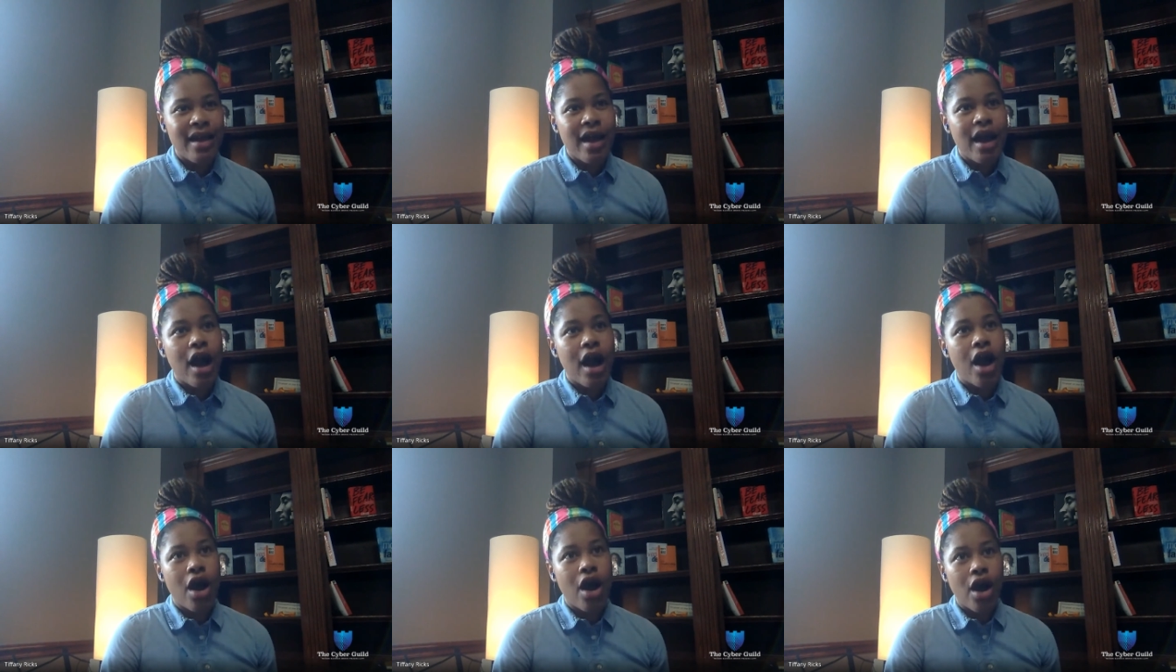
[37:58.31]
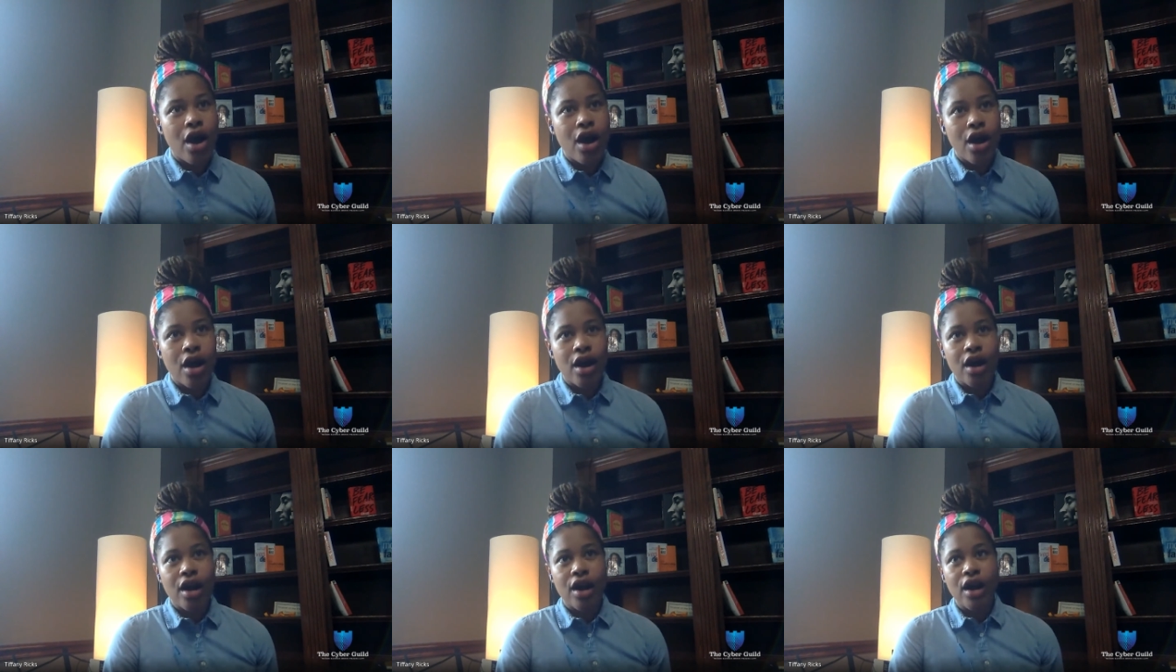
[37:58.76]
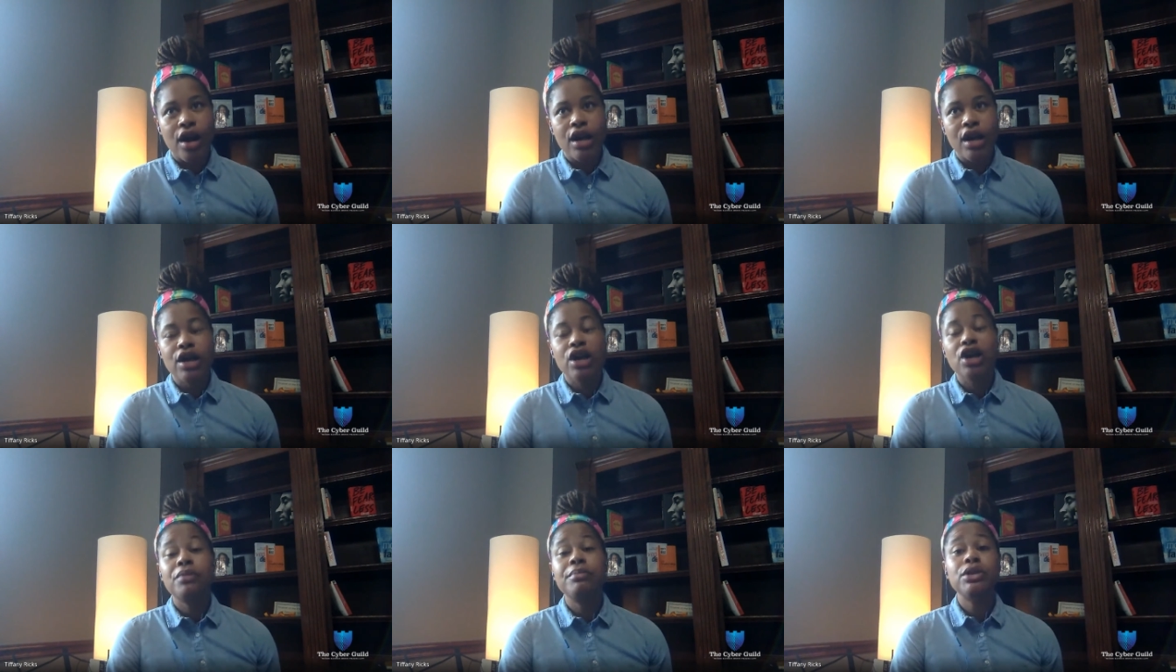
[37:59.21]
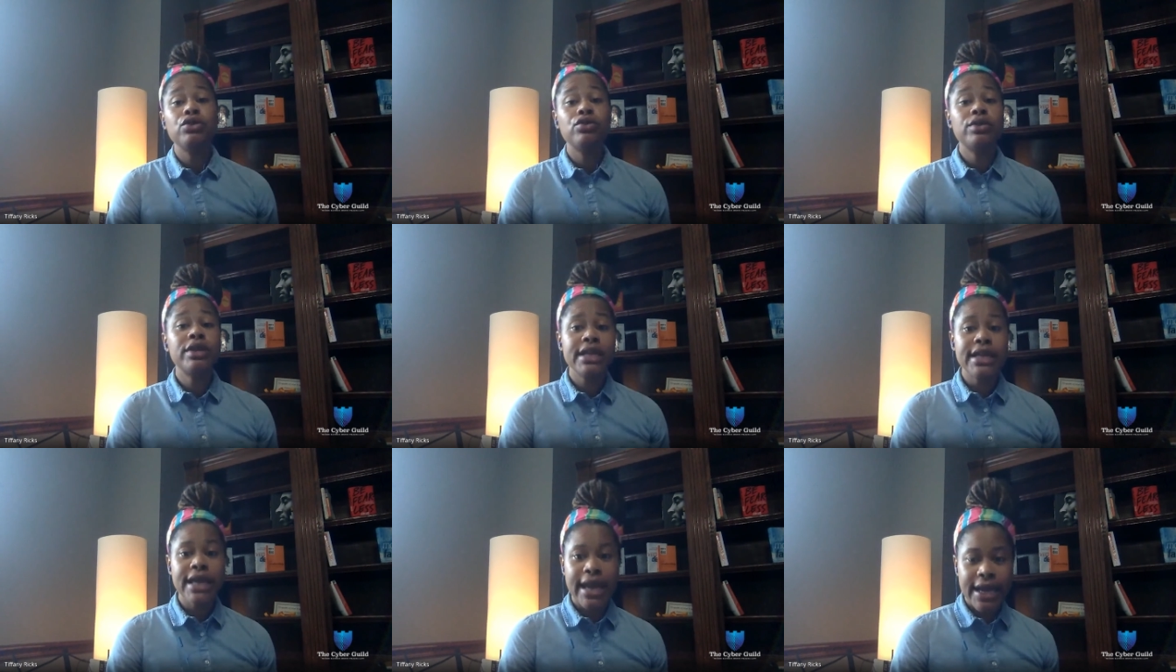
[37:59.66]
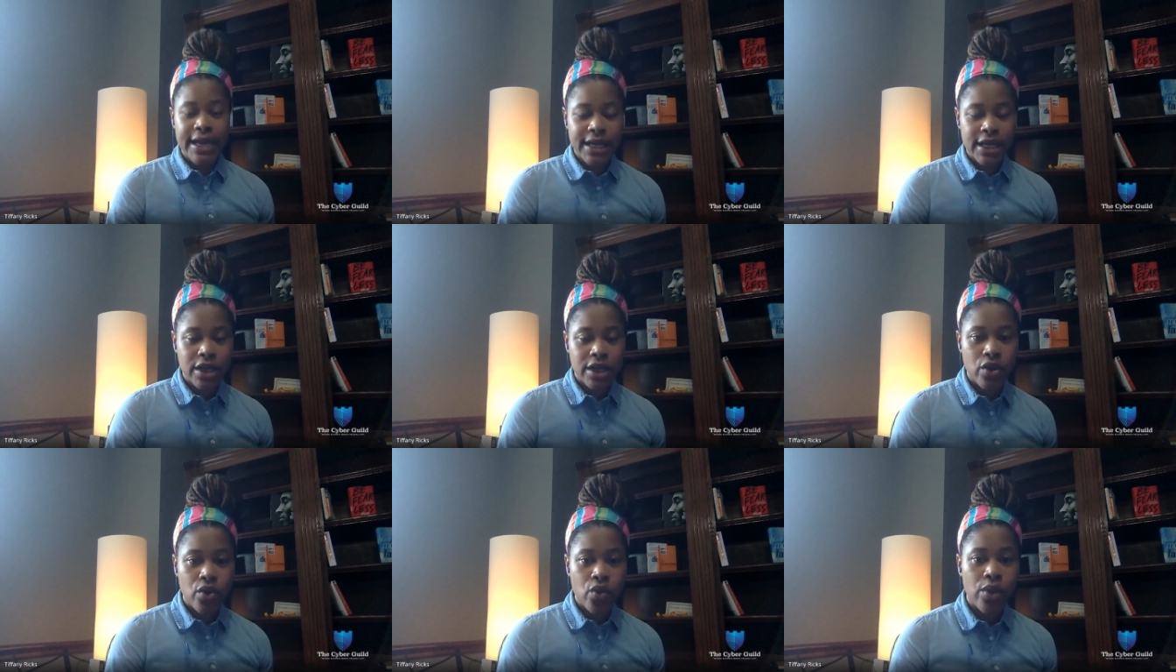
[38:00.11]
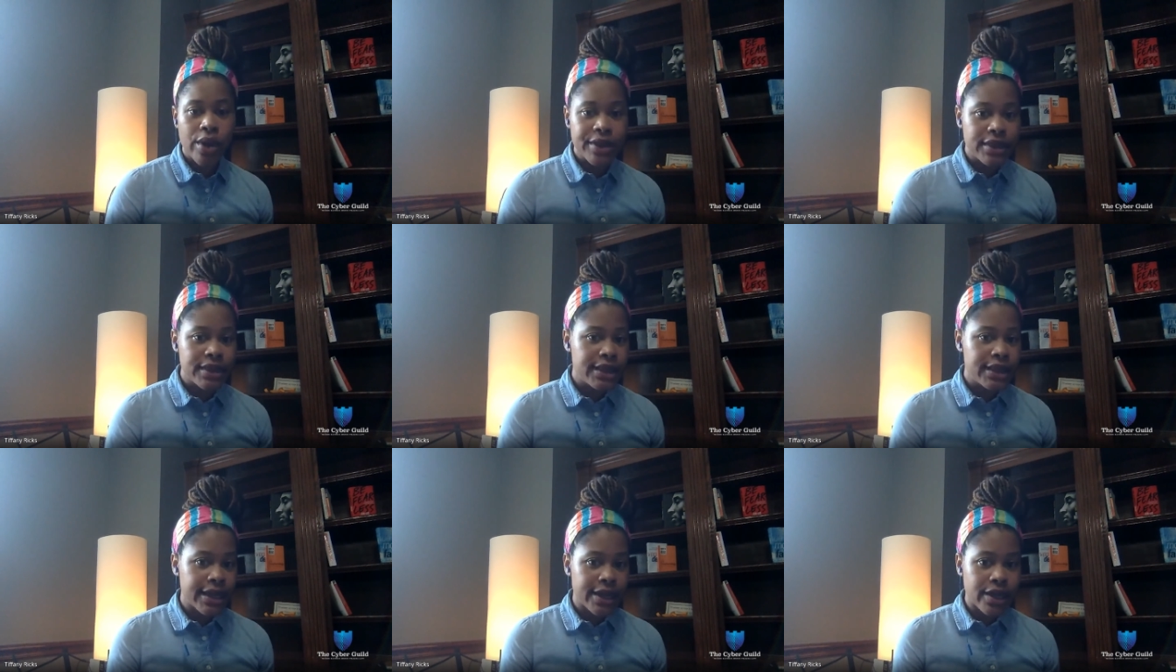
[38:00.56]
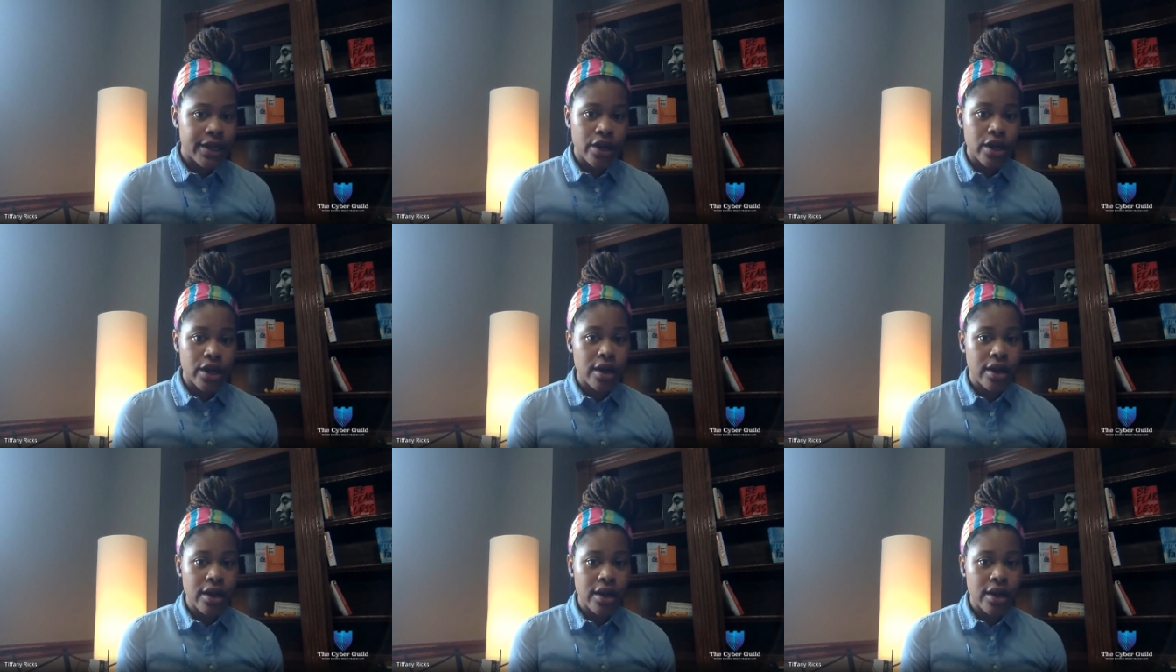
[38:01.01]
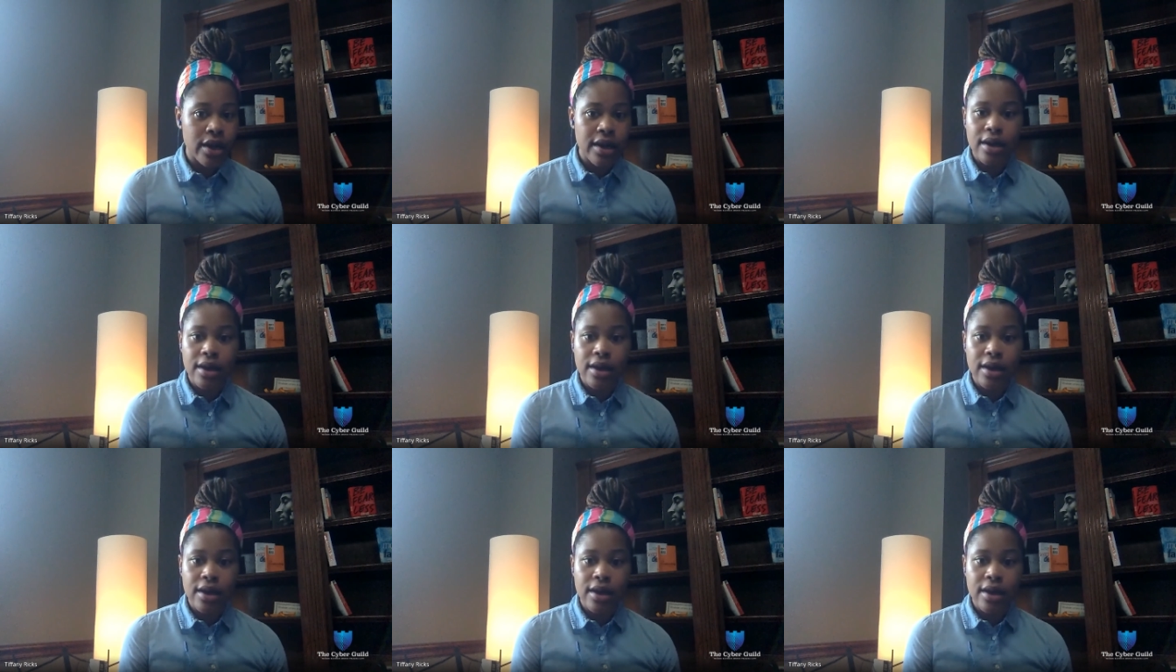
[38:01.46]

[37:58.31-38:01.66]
are communicating with their